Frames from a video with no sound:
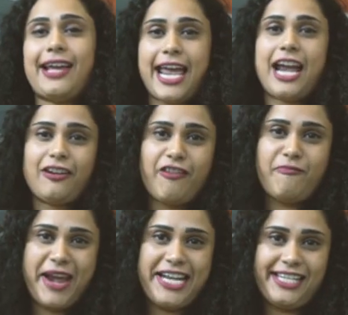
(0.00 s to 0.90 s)
aircraft
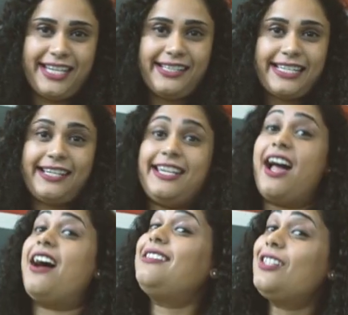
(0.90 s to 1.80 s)
maintenance and the
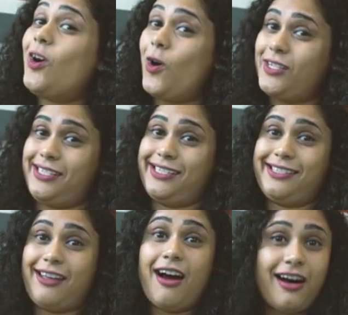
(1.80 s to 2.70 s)
other
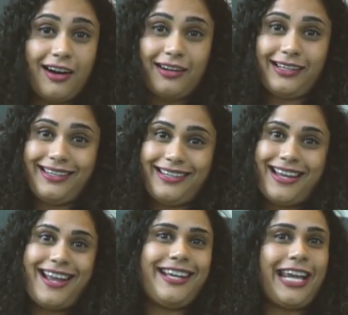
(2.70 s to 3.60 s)
courses are,
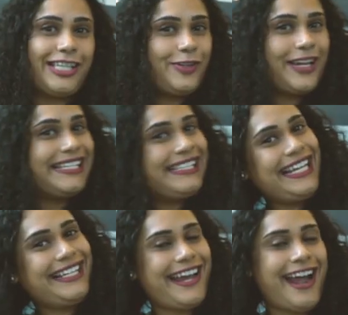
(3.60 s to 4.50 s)
as you can
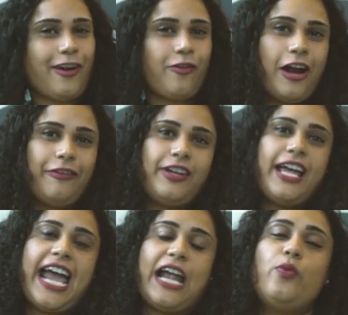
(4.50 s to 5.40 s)
see, the
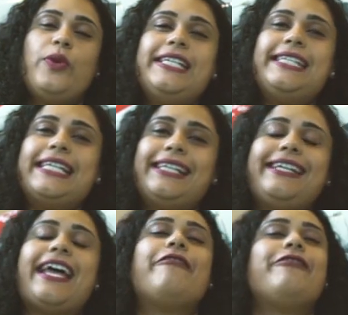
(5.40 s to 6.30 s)
aircraft, and we deal
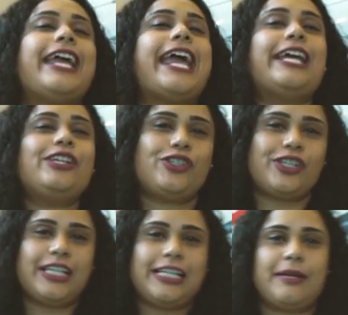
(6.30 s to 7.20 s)
in
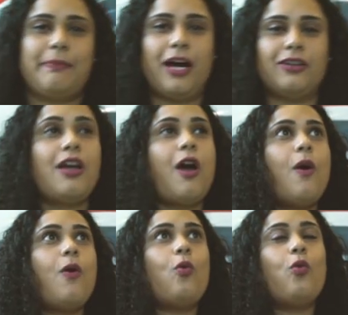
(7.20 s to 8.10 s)
aviation is about
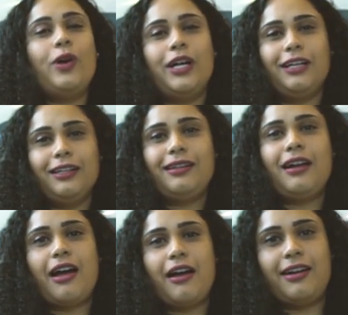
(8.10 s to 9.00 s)

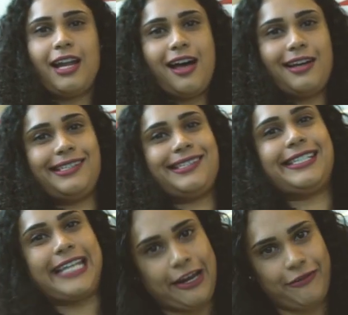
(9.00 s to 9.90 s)

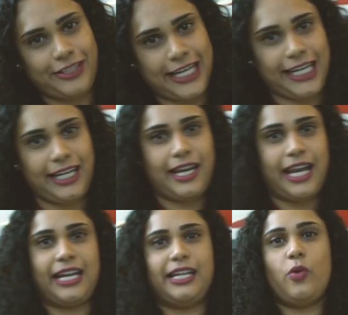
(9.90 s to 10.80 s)
world-class safety
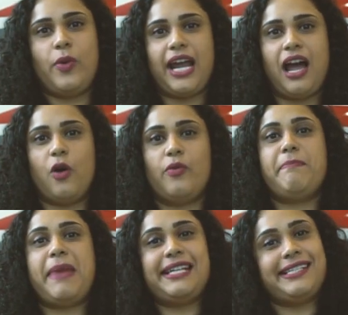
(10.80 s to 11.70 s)
and the way how we
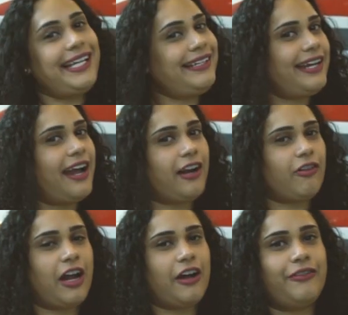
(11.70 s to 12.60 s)
maintain the
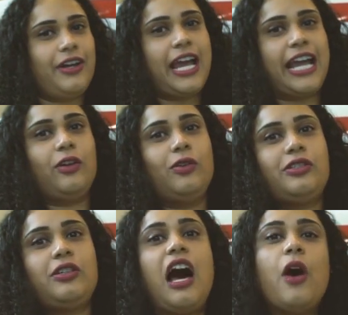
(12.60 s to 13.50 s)
aircraft and
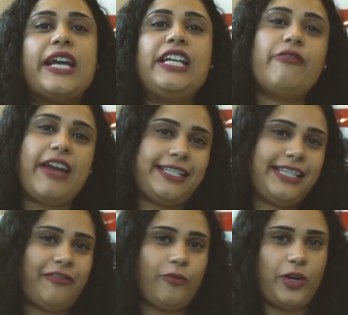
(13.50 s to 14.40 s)
also how
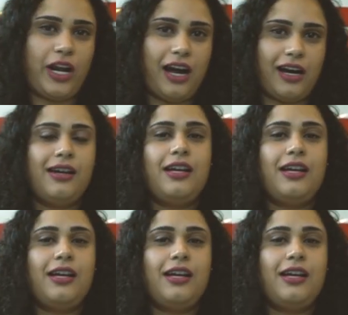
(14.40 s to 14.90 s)
innovative we are.